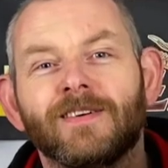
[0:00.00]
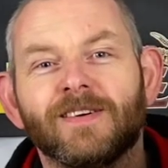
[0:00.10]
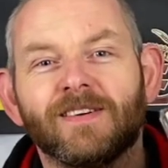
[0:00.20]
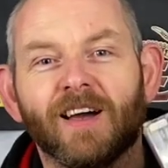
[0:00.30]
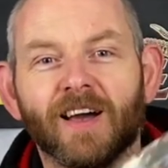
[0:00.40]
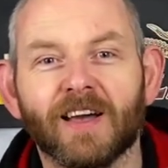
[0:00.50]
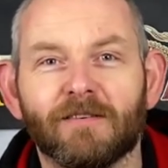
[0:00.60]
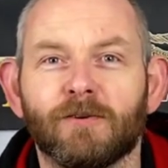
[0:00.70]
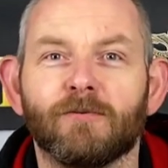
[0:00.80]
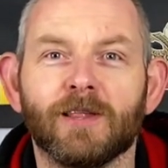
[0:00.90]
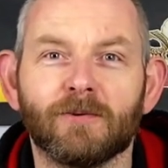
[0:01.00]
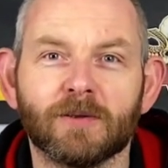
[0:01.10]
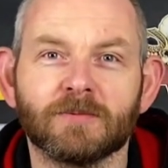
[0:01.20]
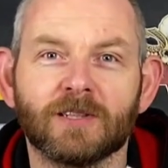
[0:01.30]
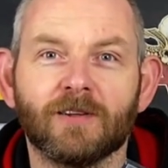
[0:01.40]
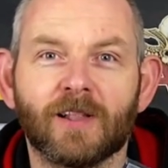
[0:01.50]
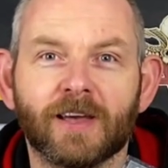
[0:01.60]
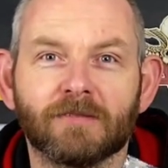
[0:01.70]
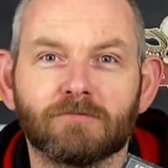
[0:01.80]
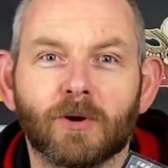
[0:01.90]
if you really want them to look
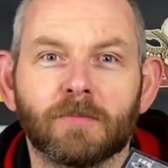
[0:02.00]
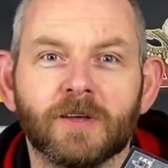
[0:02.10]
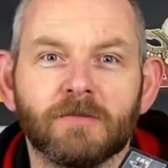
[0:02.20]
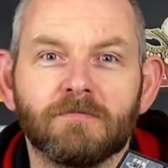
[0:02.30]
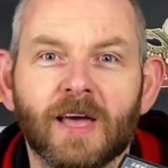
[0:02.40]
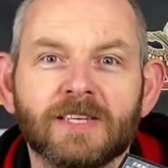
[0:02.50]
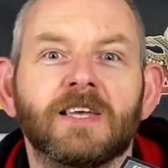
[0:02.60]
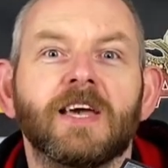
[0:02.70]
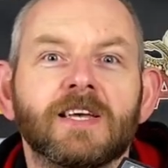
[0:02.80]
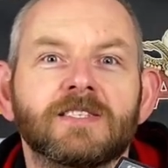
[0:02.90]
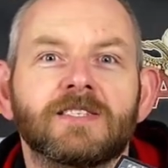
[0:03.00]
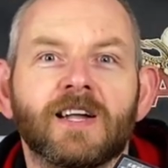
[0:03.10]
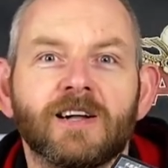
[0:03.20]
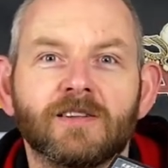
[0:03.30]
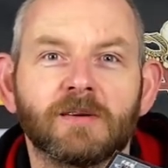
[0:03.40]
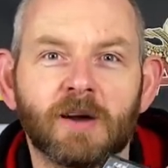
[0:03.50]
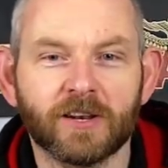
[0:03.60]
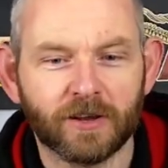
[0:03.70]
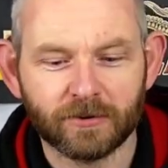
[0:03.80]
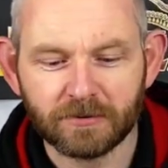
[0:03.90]
like proper SAS style
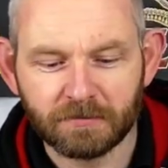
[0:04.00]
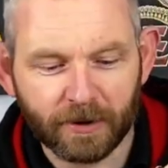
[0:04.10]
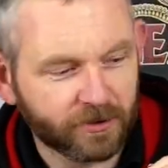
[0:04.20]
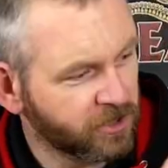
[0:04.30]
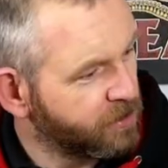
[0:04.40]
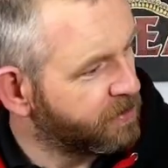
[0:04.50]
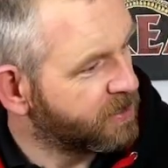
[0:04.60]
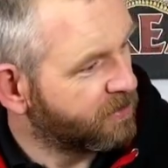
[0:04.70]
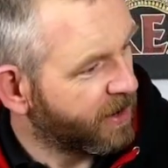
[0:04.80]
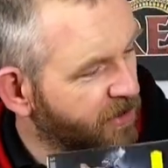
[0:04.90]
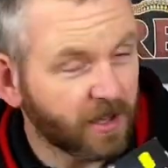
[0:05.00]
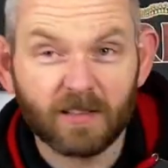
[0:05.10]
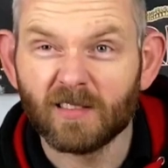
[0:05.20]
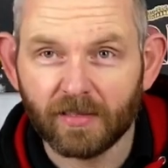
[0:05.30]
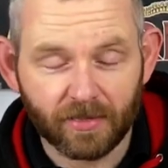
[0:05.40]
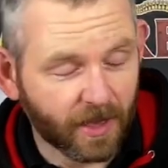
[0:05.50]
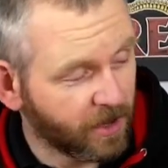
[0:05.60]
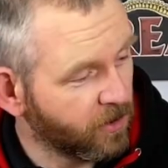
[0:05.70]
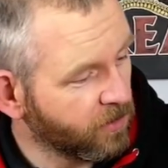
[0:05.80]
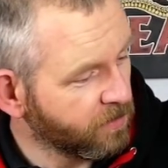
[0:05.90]
commandos, paratroopers, whatever. They're
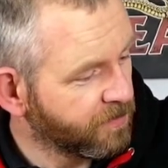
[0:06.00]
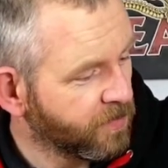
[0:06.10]
cool.